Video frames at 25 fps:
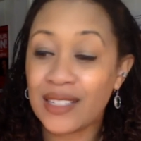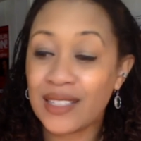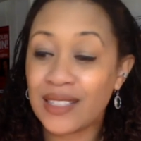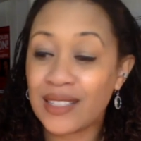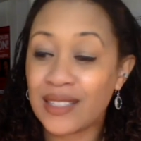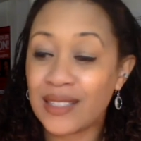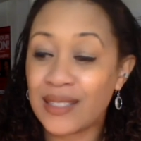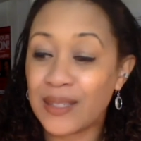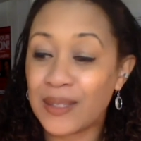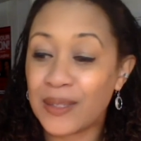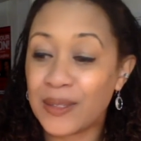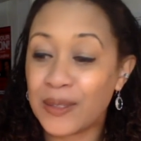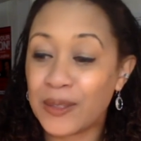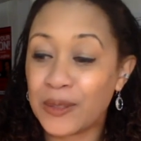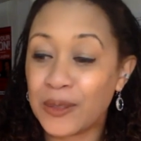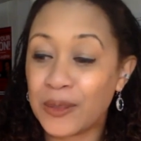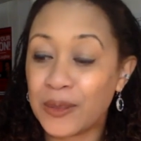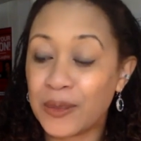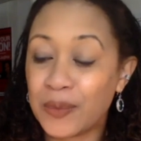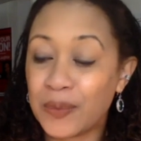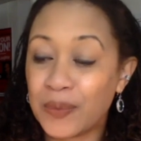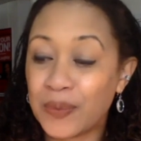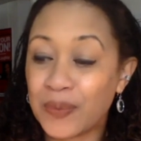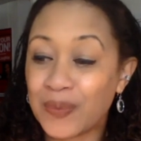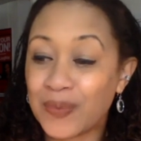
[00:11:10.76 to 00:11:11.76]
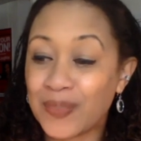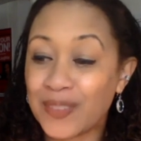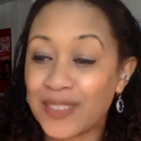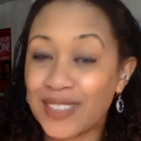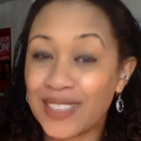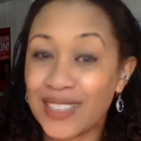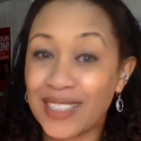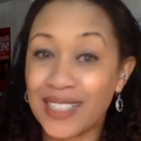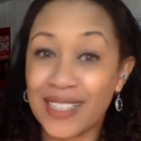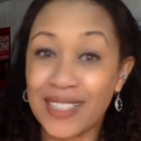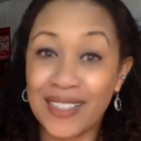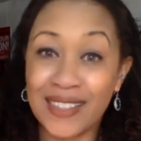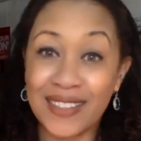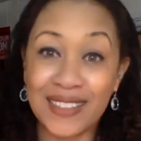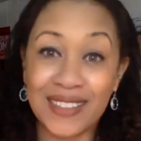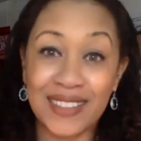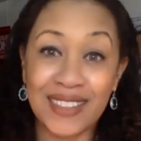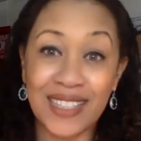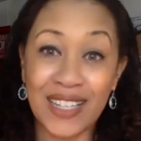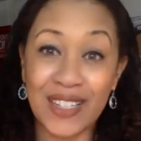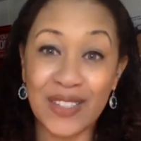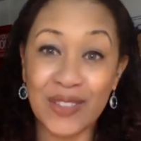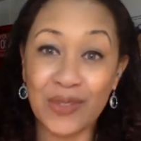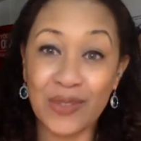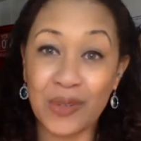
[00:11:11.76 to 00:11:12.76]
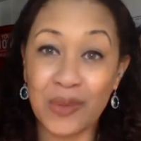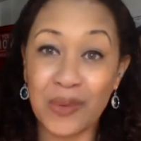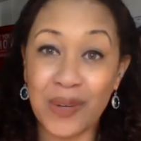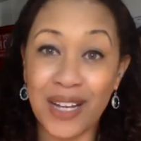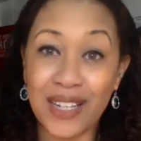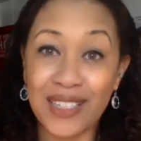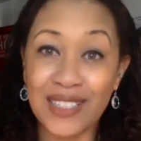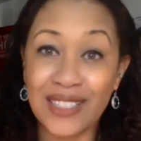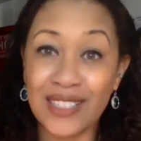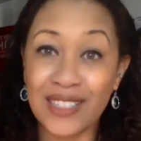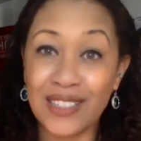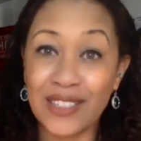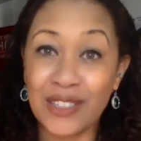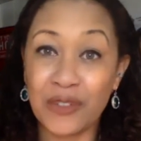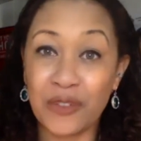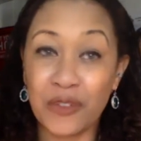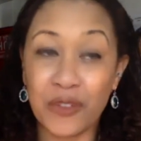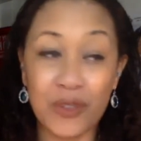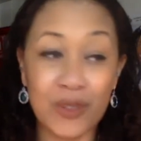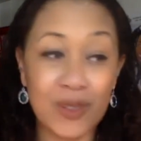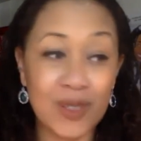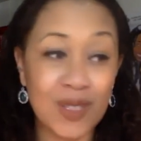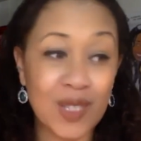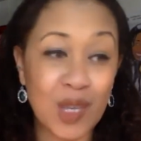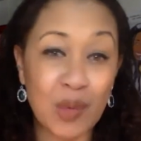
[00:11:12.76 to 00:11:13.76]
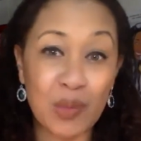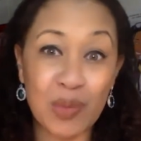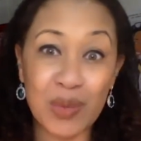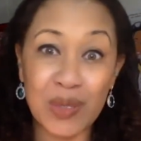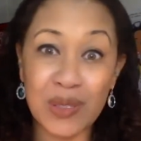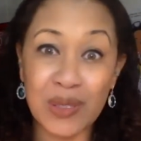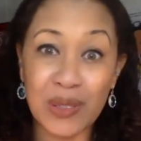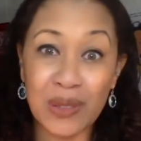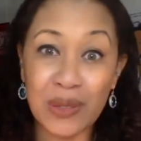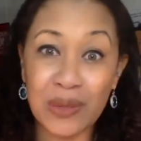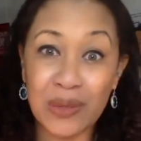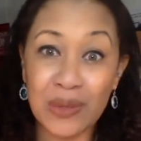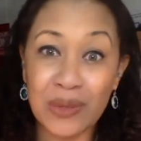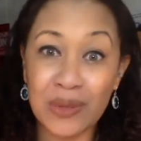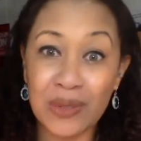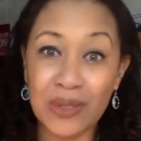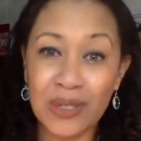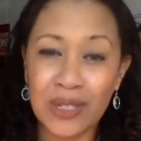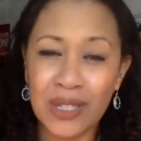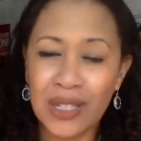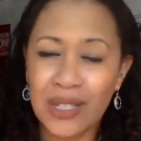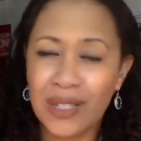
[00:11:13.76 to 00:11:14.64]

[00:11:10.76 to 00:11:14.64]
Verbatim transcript: So uh, thanks for watching the first episode,